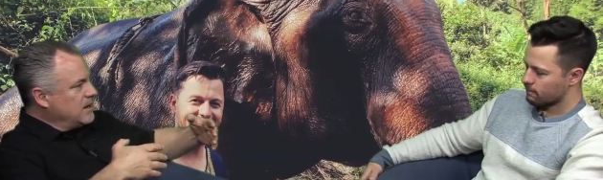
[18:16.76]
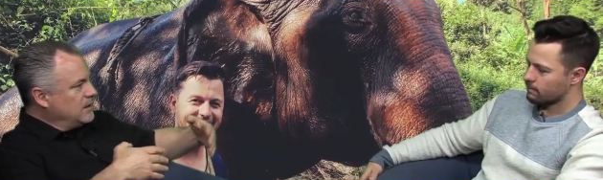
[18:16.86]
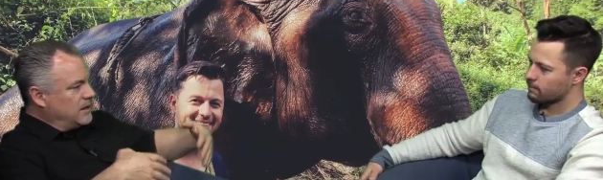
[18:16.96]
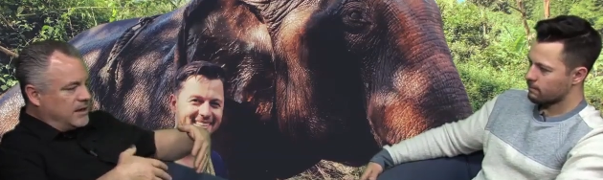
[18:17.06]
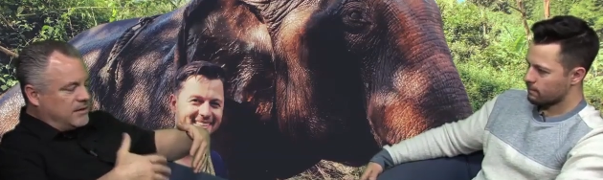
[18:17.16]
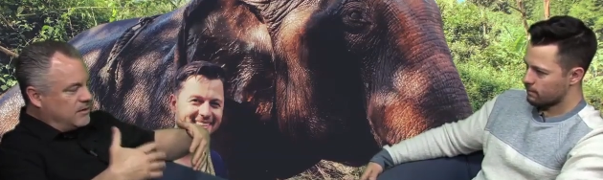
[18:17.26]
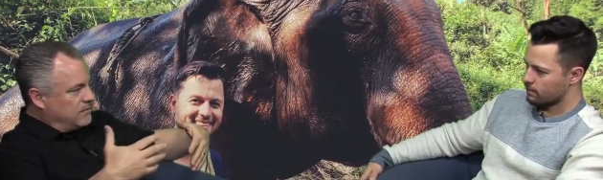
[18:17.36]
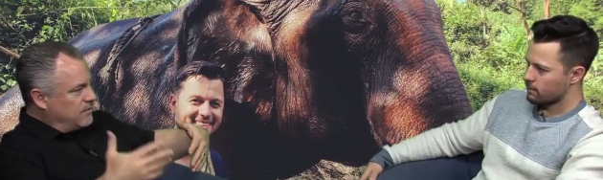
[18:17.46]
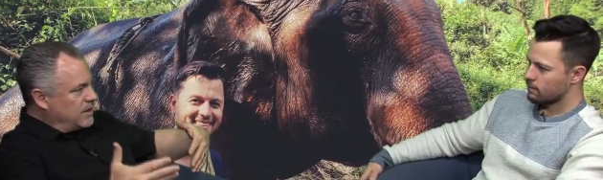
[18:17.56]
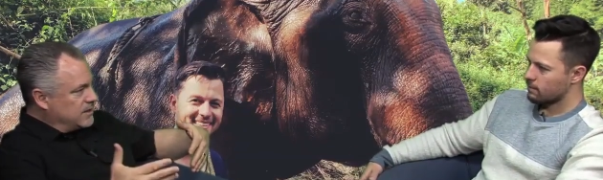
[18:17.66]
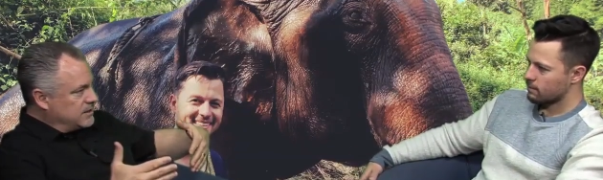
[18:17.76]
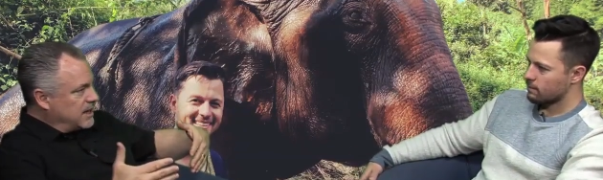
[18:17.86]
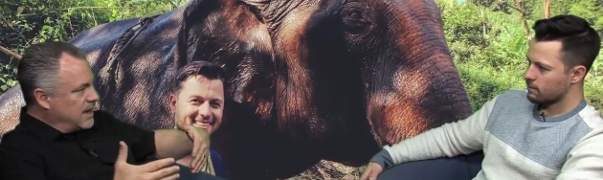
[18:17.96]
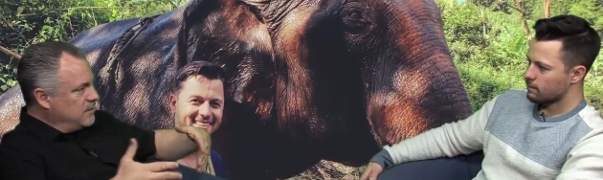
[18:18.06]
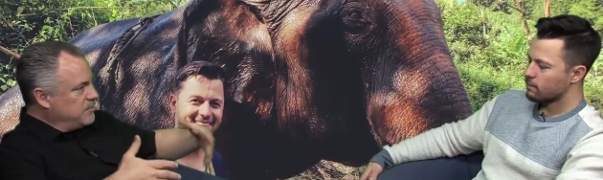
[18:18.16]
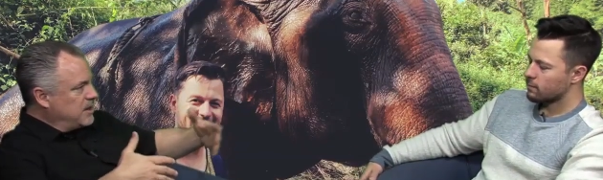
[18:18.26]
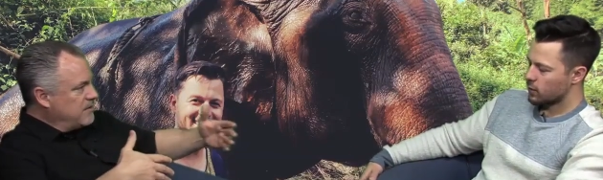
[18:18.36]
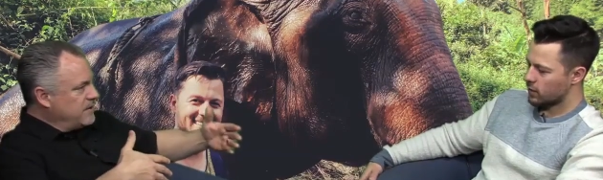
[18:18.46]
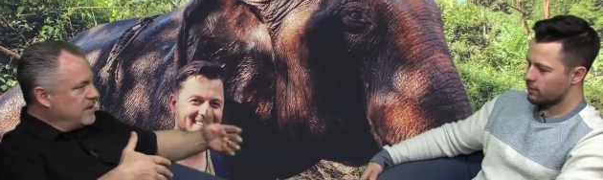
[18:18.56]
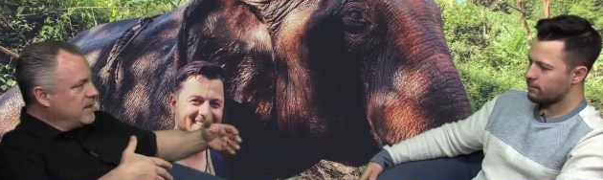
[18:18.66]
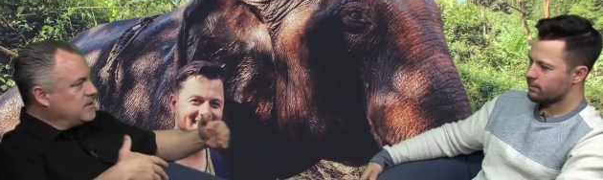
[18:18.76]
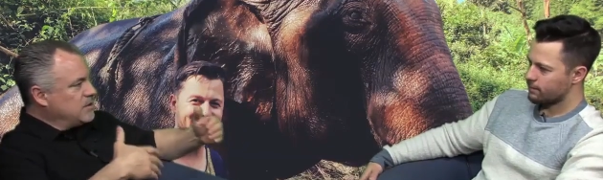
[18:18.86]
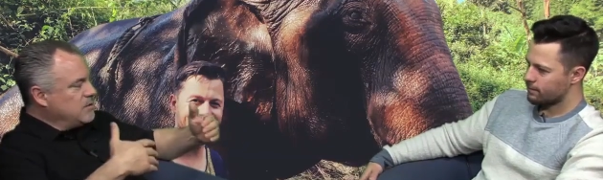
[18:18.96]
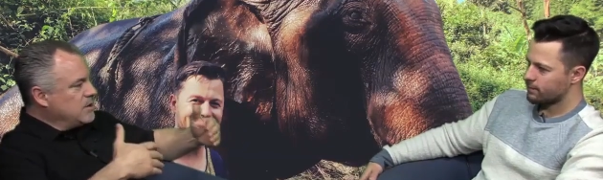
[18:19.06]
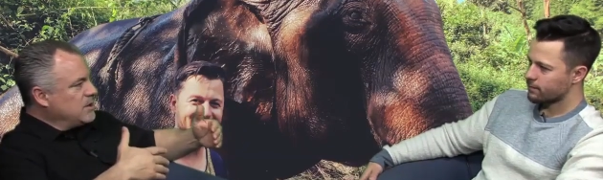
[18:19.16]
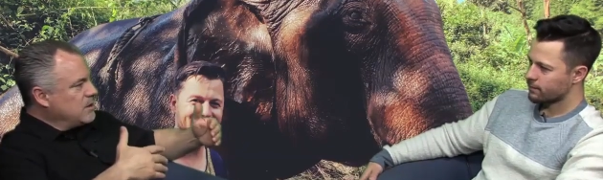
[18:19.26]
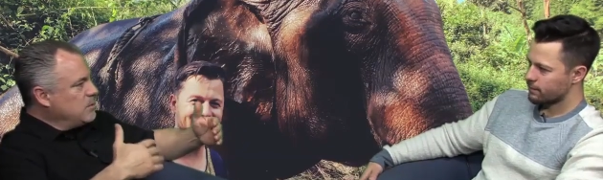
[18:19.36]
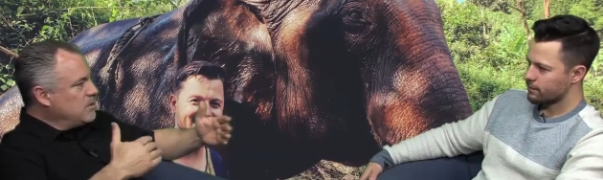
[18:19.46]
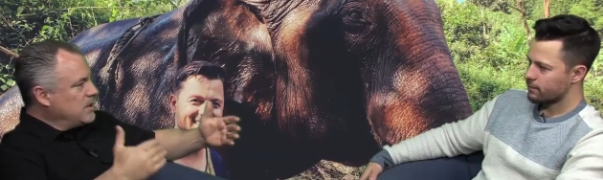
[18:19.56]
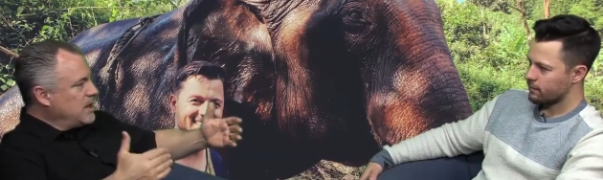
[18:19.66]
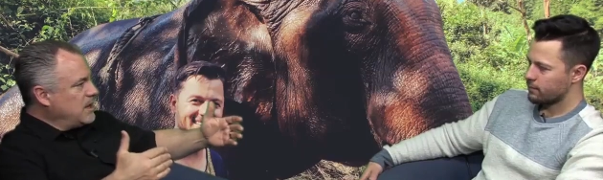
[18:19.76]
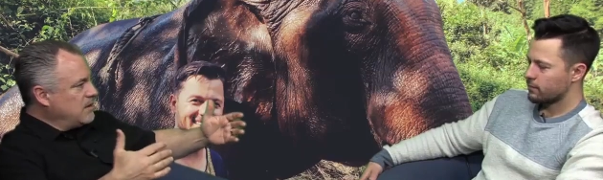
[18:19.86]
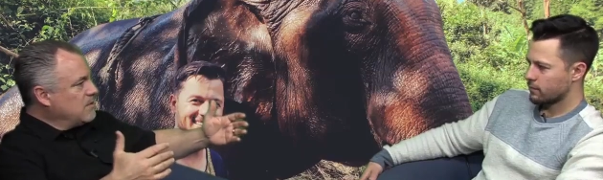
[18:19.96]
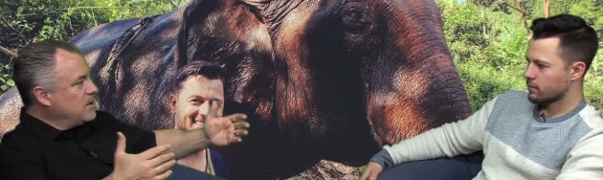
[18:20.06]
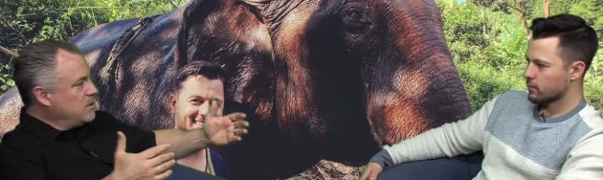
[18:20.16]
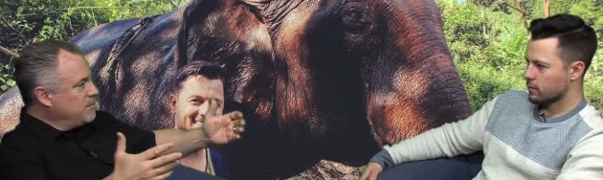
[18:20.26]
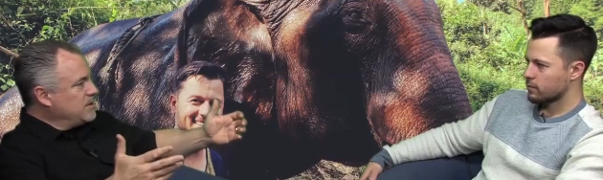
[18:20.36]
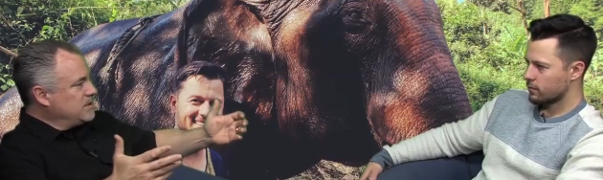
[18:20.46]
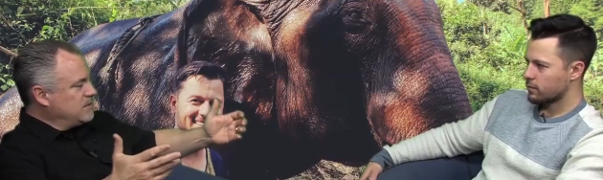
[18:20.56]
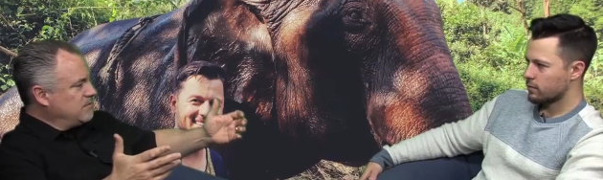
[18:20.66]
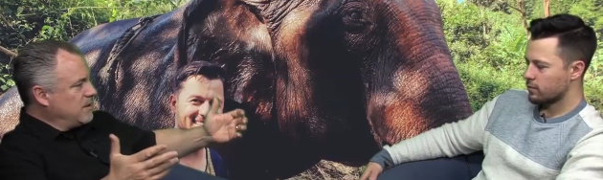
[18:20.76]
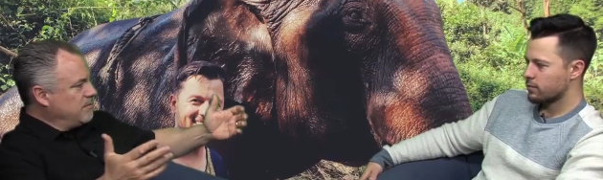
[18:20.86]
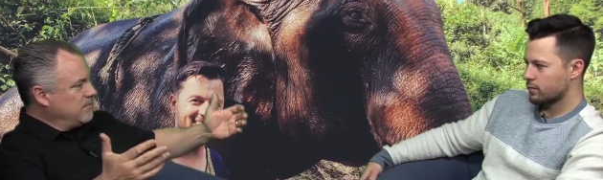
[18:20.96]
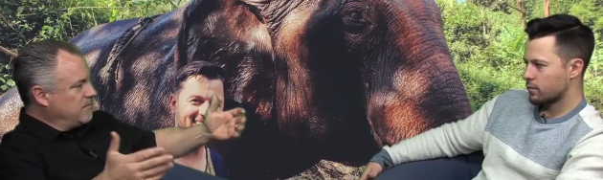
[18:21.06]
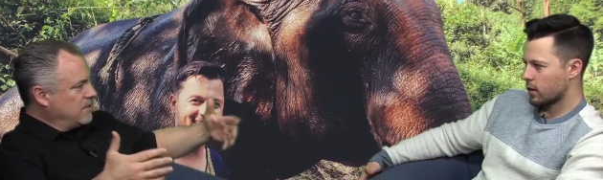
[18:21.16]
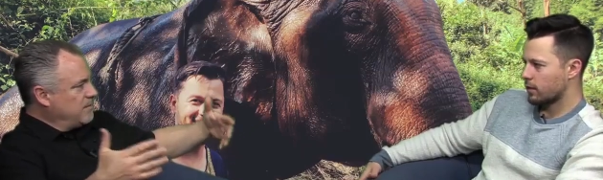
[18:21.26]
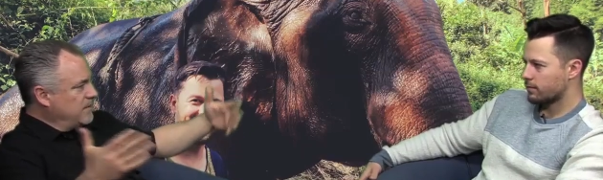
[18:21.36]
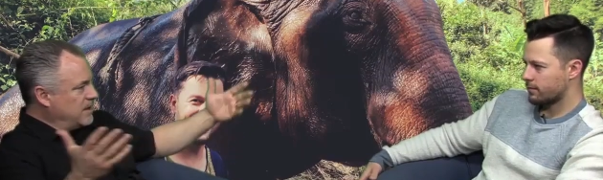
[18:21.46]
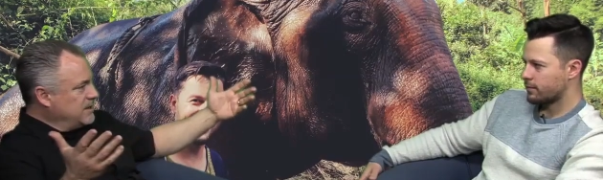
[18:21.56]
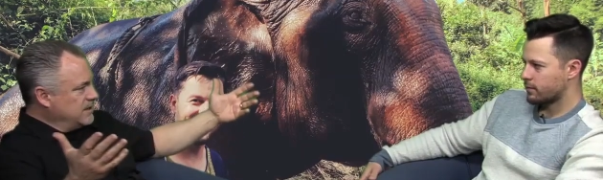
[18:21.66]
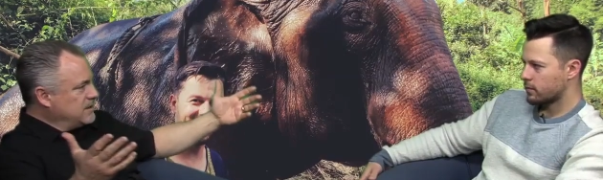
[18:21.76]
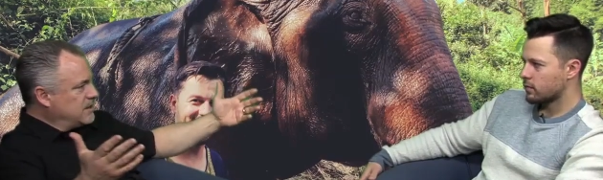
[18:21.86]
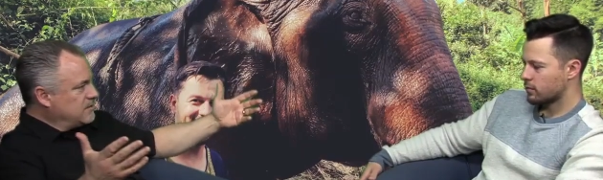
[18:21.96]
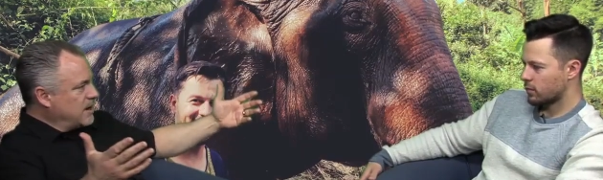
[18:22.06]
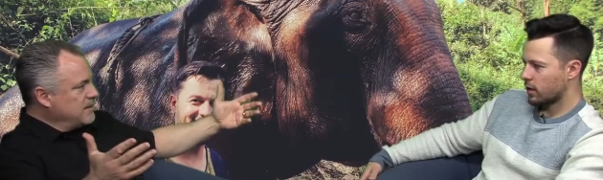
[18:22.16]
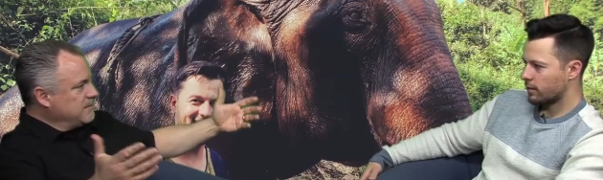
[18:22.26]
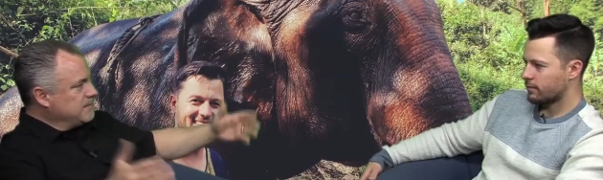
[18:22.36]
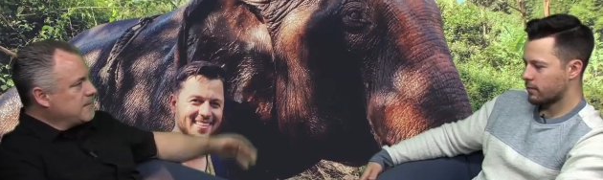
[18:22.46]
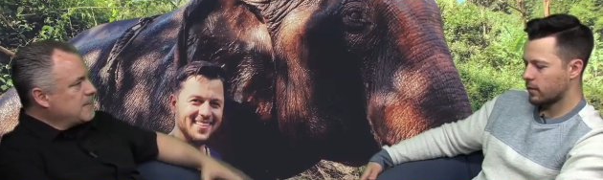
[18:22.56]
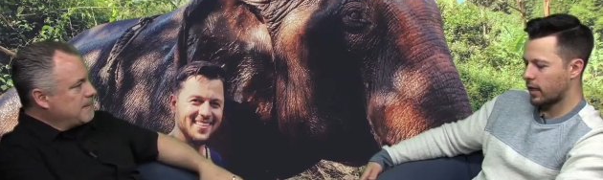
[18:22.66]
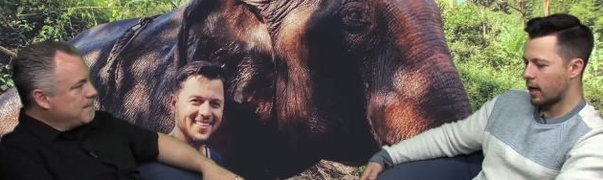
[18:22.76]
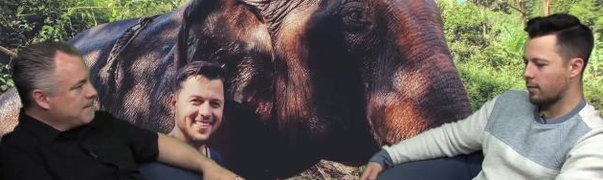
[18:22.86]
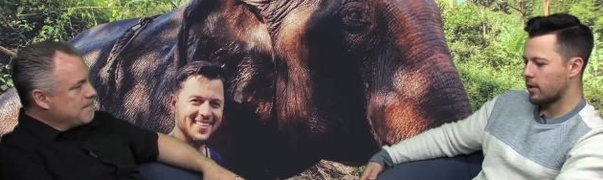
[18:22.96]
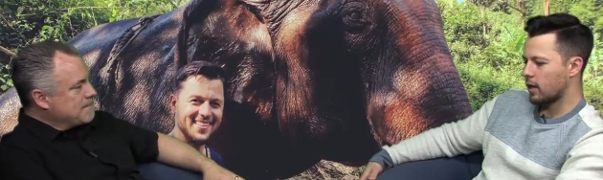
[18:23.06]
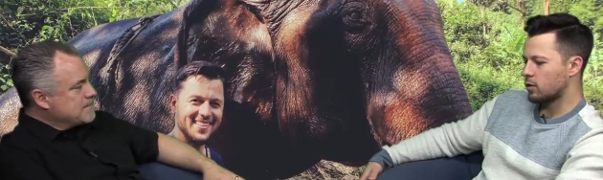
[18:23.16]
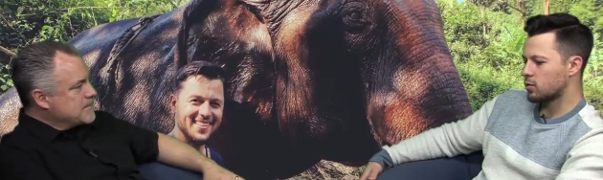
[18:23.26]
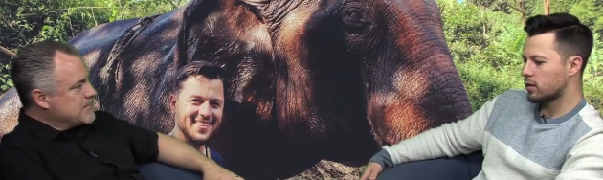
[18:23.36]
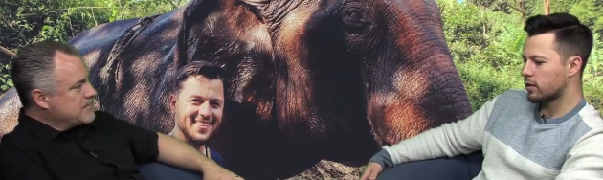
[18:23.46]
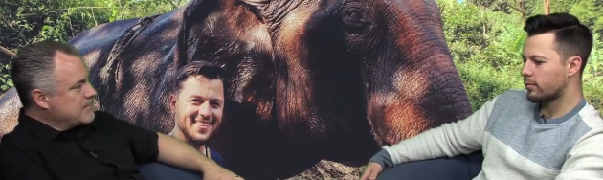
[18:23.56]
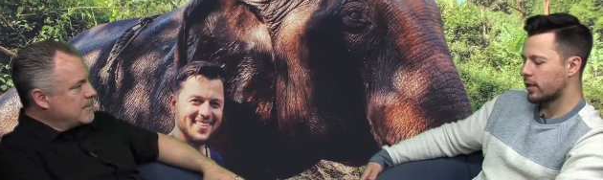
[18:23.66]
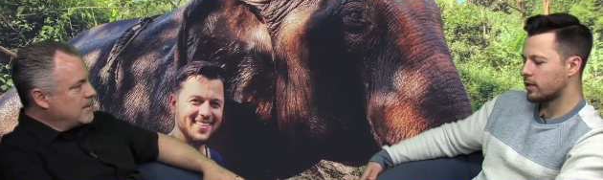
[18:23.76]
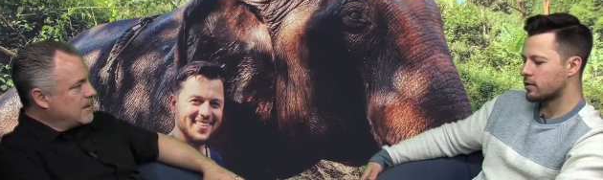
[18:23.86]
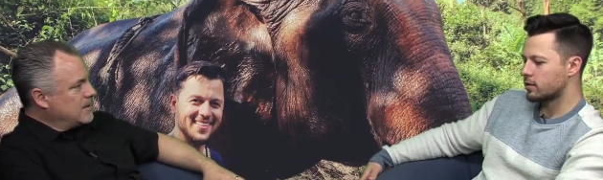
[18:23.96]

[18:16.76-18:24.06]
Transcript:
Speaker 1: Like via Skype and everything. Right. So you can communicate and run your business from from right. a distance, right? Right.
Speaker 2: Yeah. I mean, that was one of the biggest